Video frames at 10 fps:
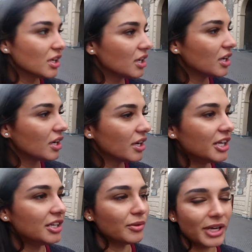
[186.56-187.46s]
uh,
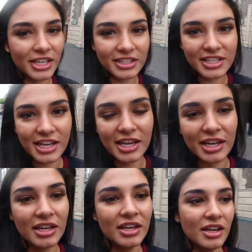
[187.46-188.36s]
in a way that
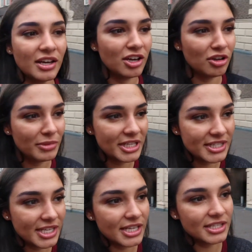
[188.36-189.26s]
they uh,
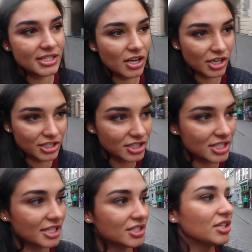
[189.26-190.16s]
maintained the
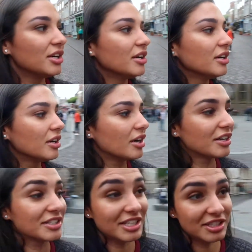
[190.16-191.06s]
architecture
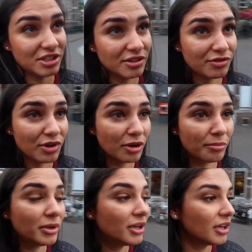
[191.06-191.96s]
architecture
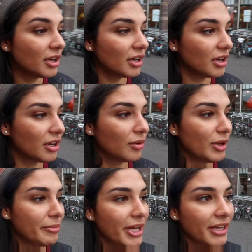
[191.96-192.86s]
from uh,
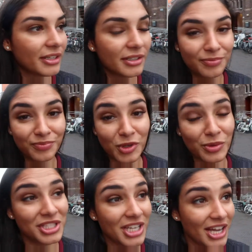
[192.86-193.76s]
way back,
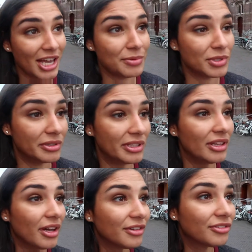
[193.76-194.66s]
which I absolutely
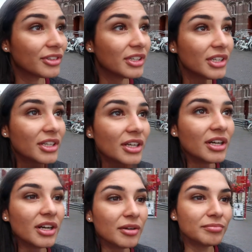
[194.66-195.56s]
love.
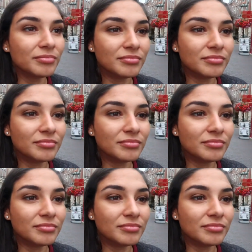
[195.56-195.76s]
Um,